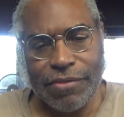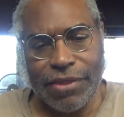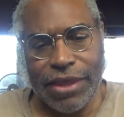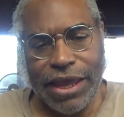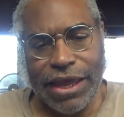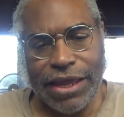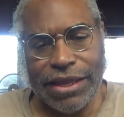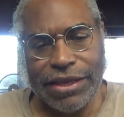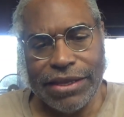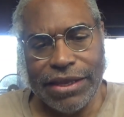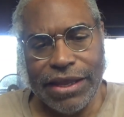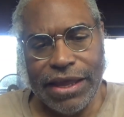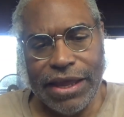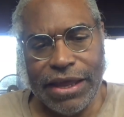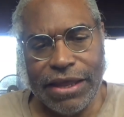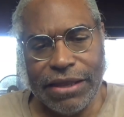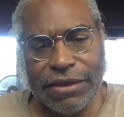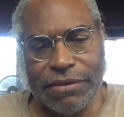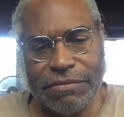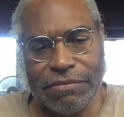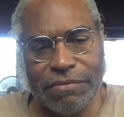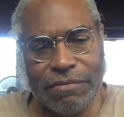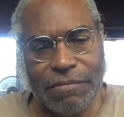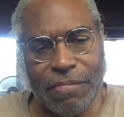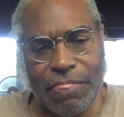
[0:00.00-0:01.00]
And yet,
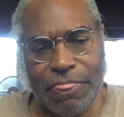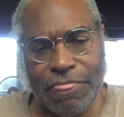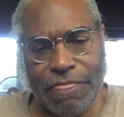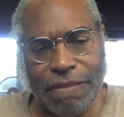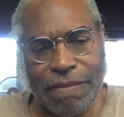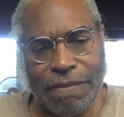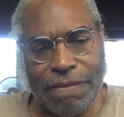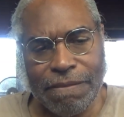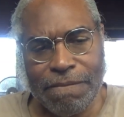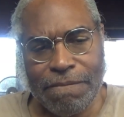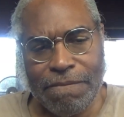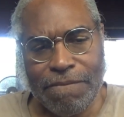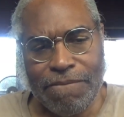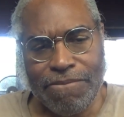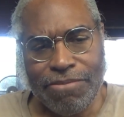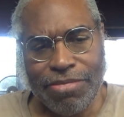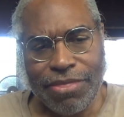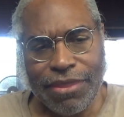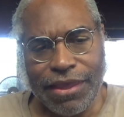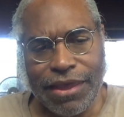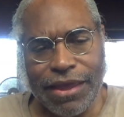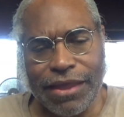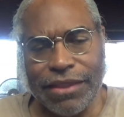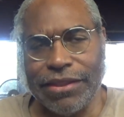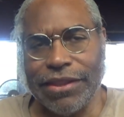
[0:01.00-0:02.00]

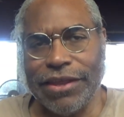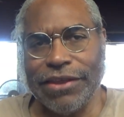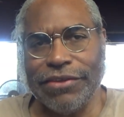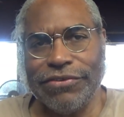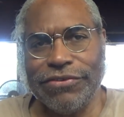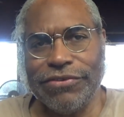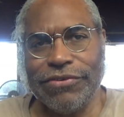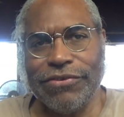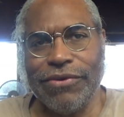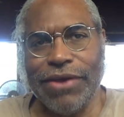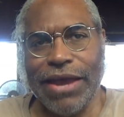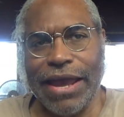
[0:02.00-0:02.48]
unless you